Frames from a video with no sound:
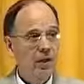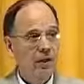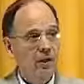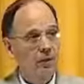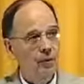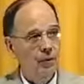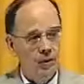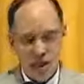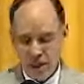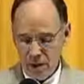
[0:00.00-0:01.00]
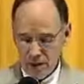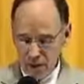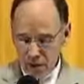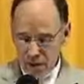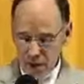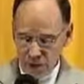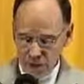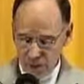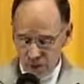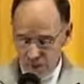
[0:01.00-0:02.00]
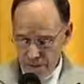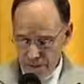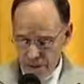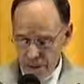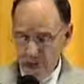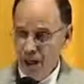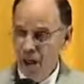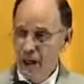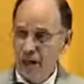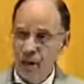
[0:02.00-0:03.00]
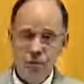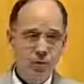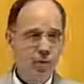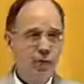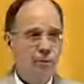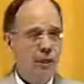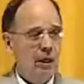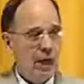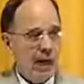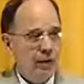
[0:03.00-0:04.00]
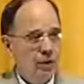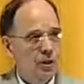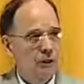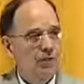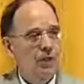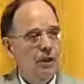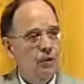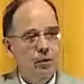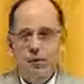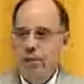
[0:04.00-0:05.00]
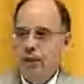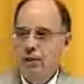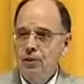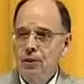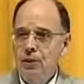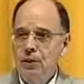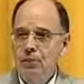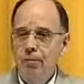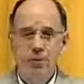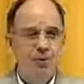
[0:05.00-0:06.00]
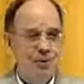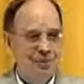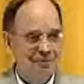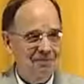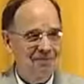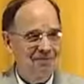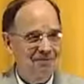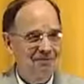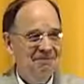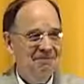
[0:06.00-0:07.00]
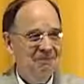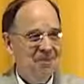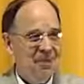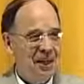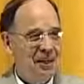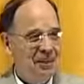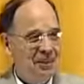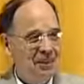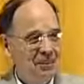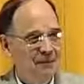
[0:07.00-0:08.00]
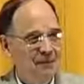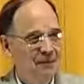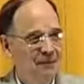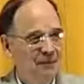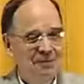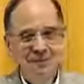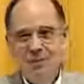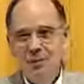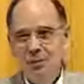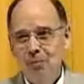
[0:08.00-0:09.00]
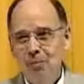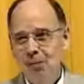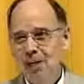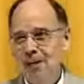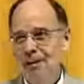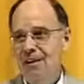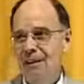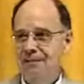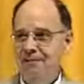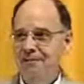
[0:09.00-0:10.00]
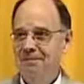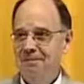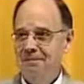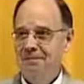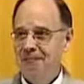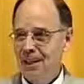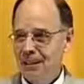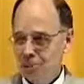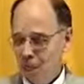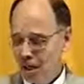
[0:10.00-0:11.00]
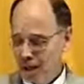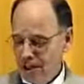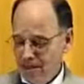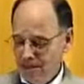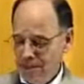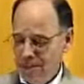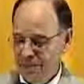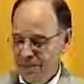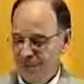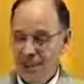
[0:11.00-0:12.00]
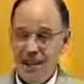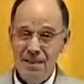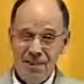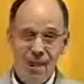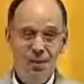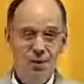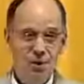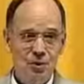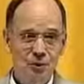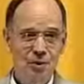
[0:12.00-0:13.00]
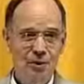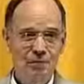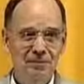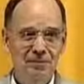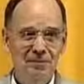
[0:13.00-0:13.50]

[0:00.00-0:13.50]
down here in 74, and it looked like it had been an accident, and there was a police person standing there with a butch haircut, kind of chunky, and I think it was a woman.